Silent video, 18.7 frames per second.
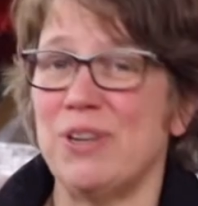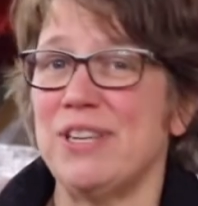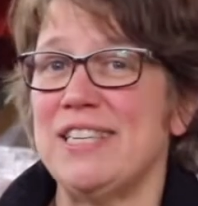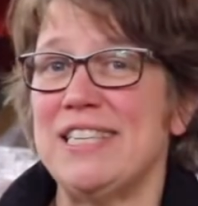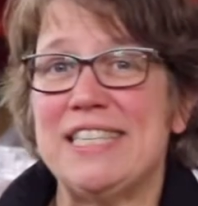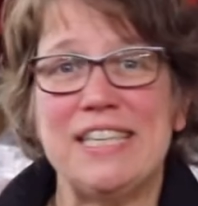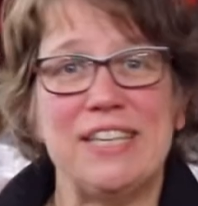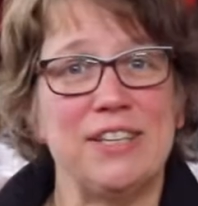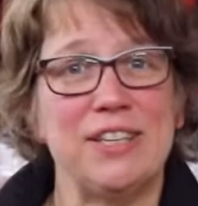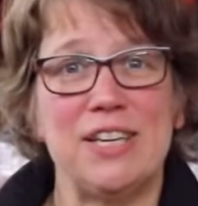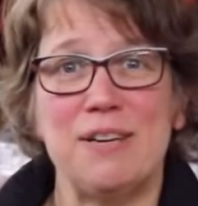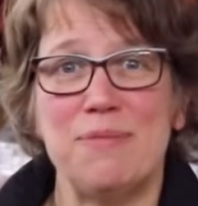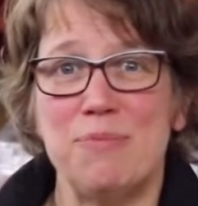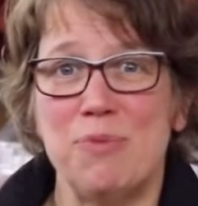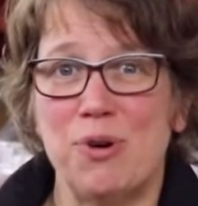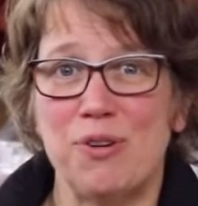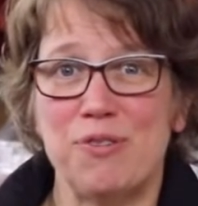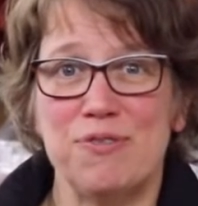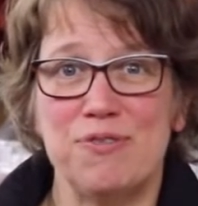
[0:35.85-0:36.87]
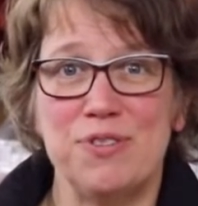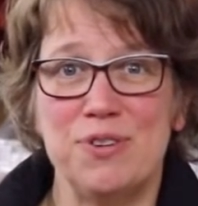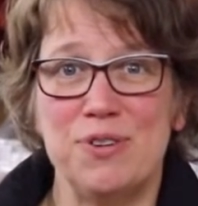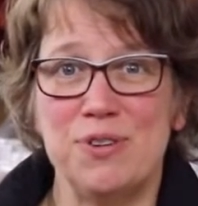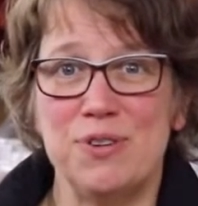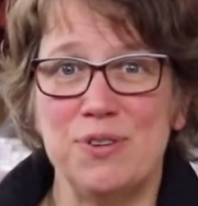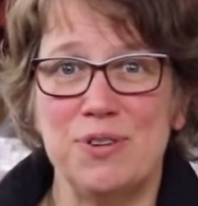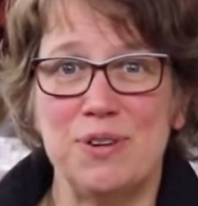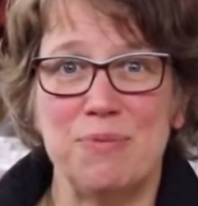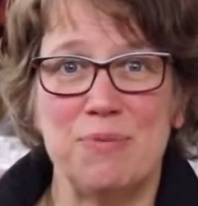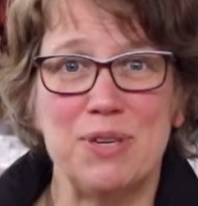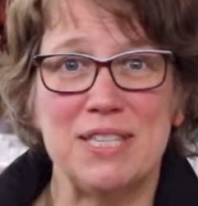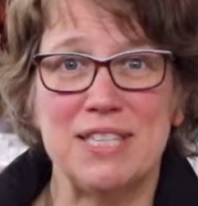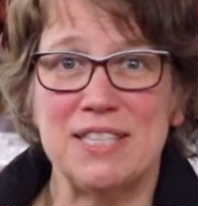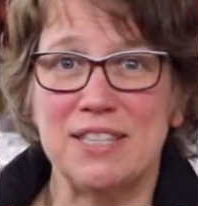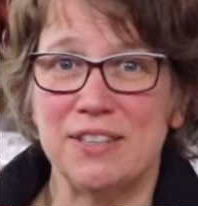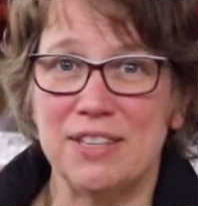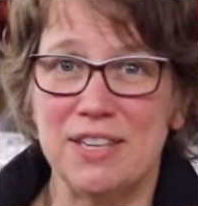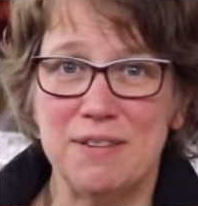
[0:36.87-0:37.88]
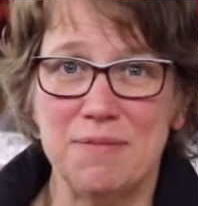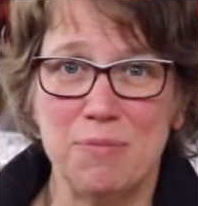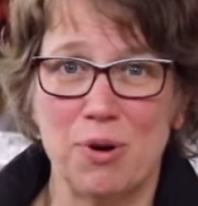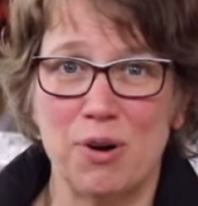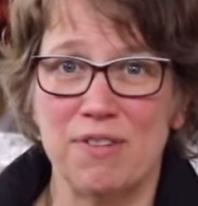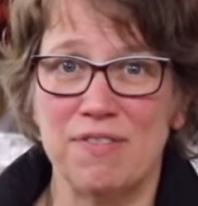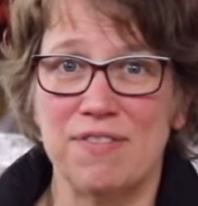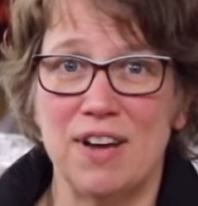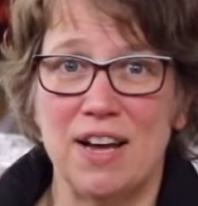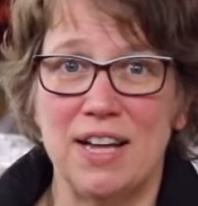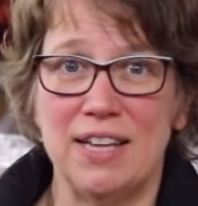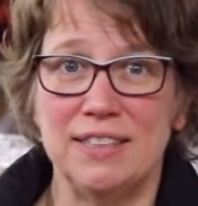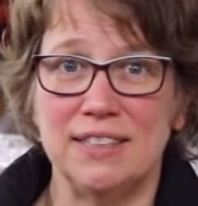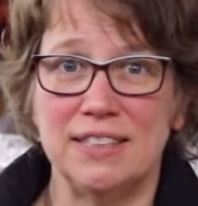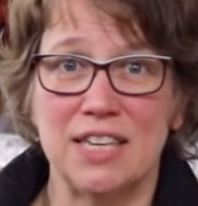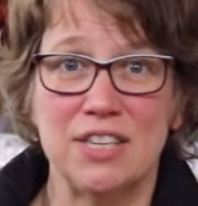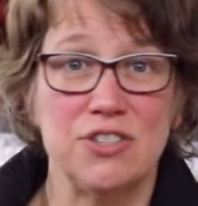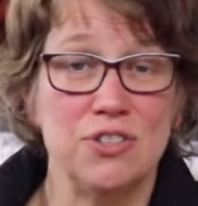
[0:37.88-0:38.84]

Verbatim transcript: We still need more food and we still need more funds.